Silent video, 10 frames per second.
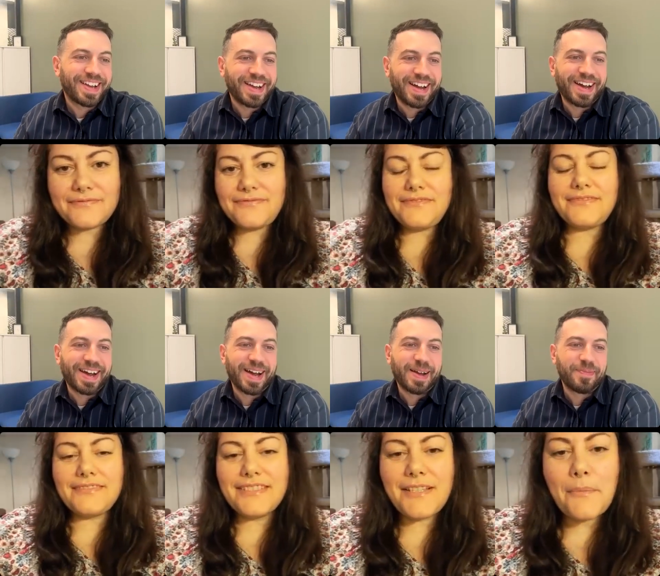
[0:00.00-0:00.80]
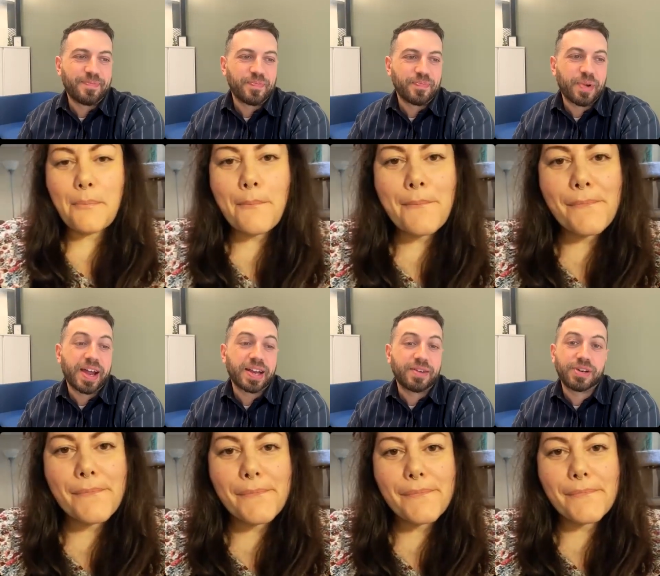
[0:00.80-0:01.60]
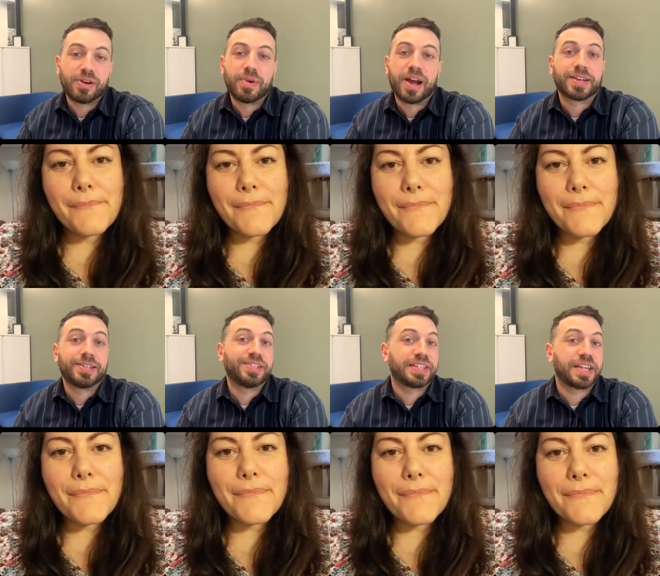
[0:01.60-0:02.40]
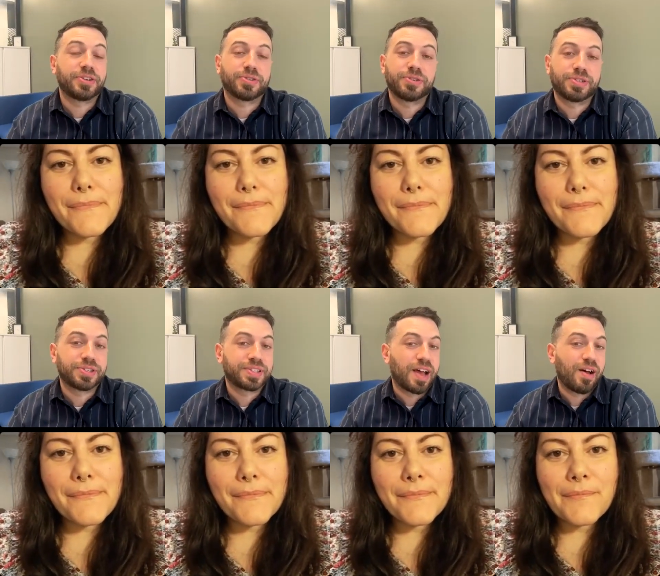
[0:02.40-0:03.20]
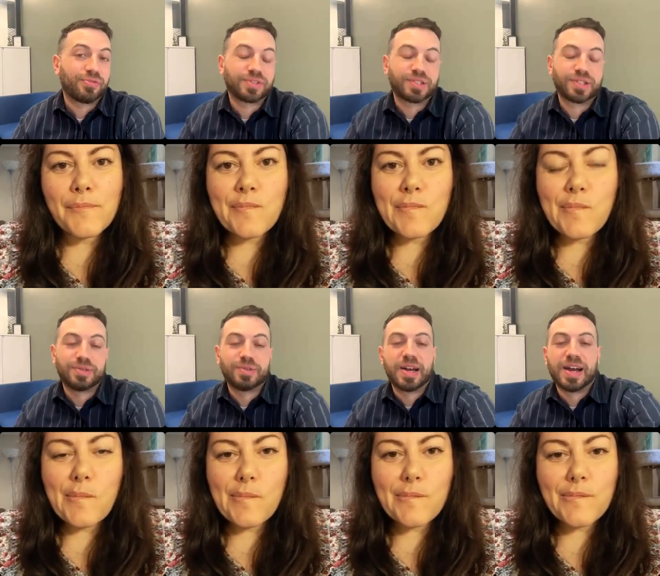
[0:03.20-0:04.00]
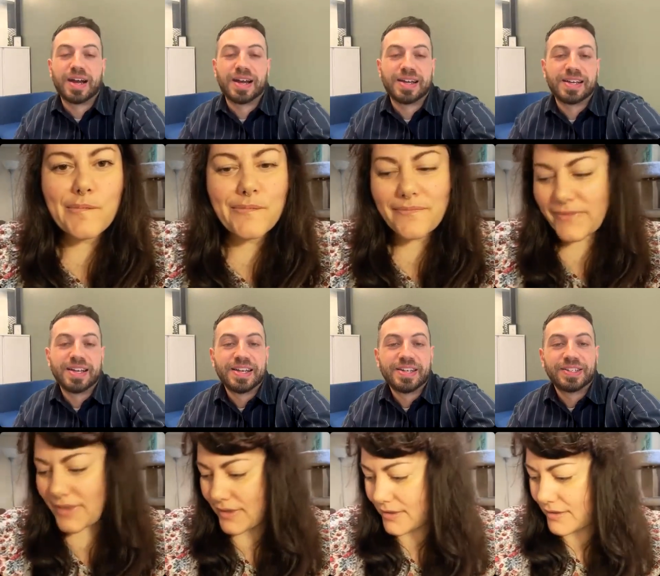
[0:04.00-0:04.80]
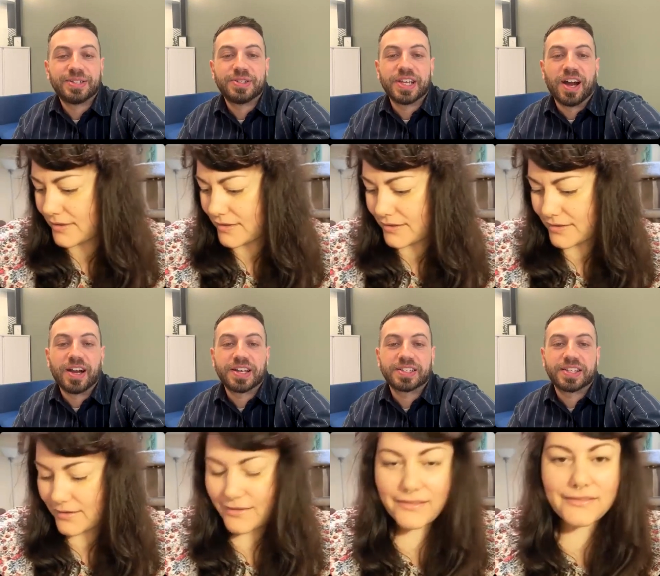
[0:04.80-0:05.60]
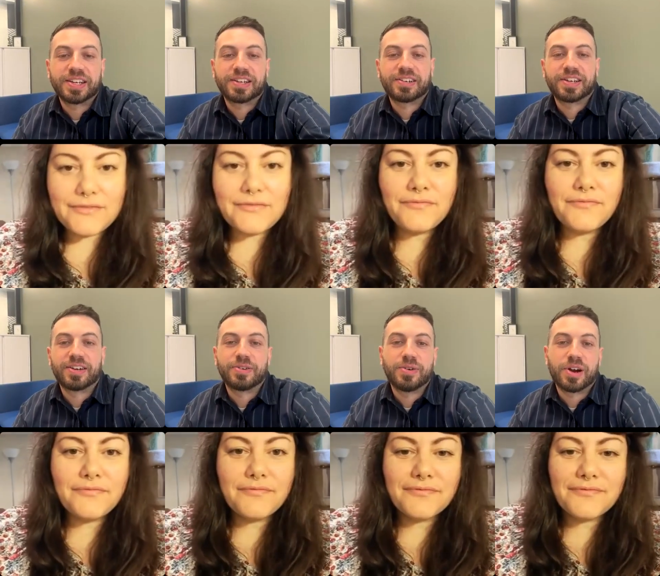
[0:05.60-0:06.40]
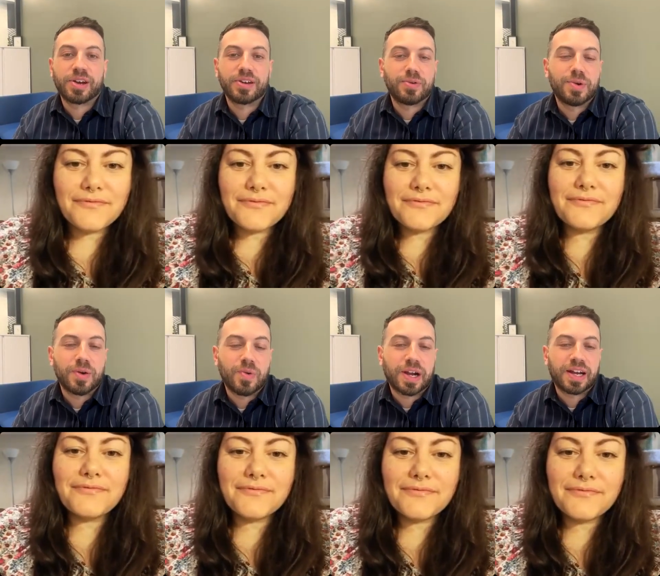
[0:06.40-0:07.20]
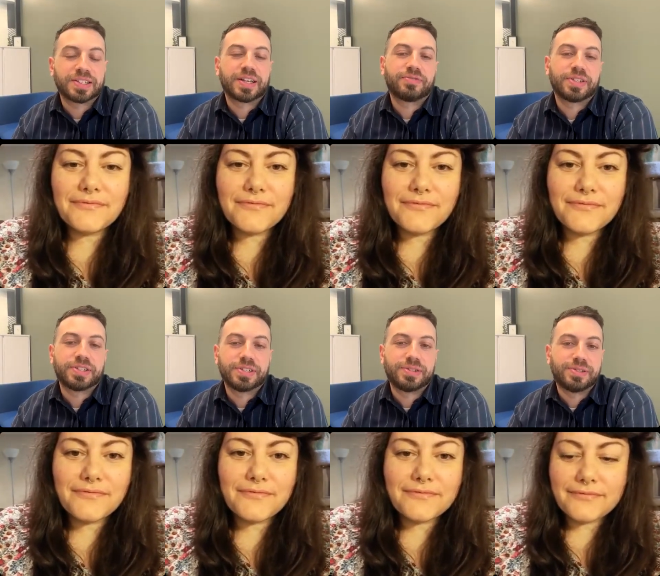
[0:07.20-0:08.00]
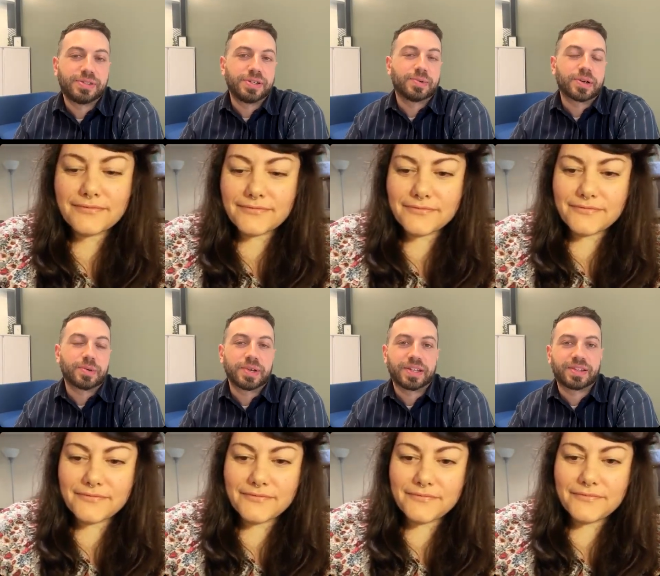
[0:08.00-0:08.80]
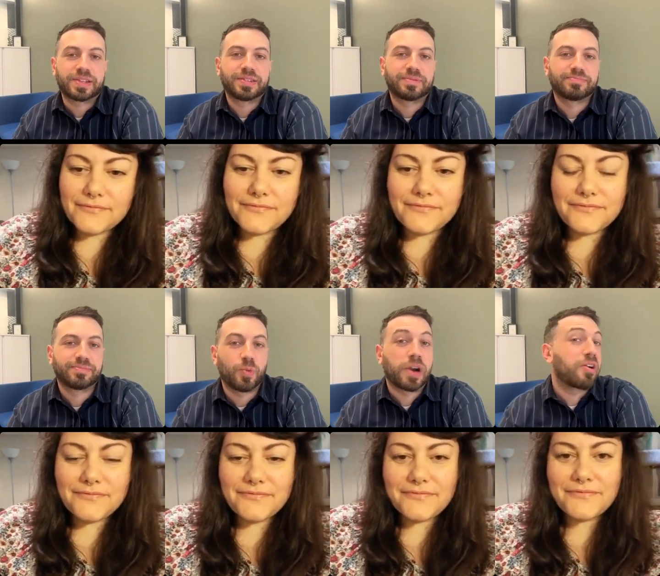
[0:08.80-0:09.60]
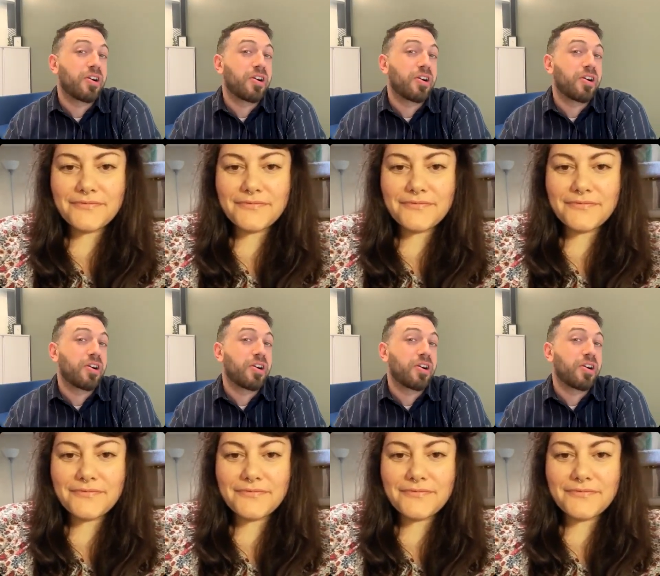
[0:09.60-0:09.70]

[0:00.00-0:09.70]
Speaker 1: Um, but if you don't mind, could you just introduce yourself to uh, to the audience here. You know, who are you? What what kind of stuff do you do? Who do you work with? Where are